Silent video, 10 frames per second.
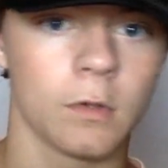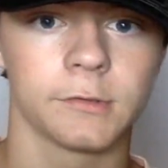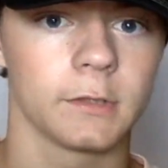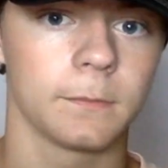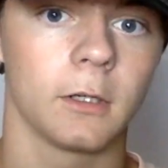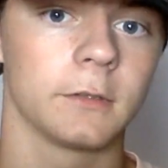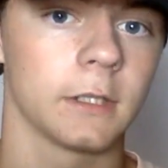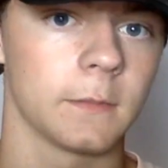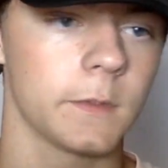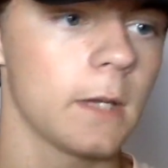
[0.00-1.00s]
wasn't the part
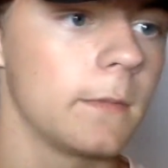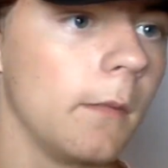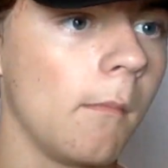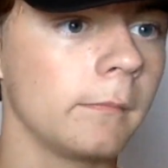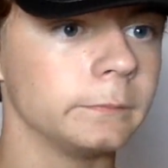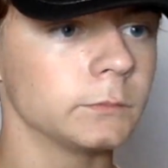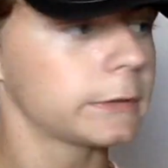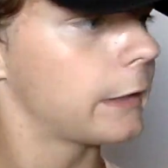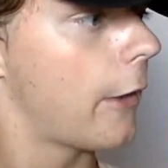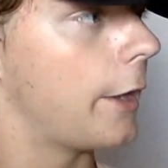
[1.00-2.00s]
that upset me.
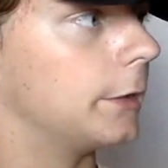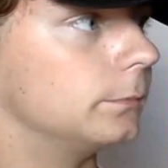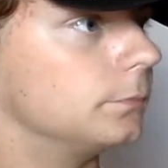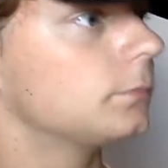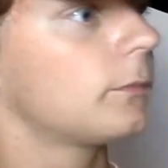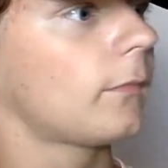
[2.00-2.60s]
You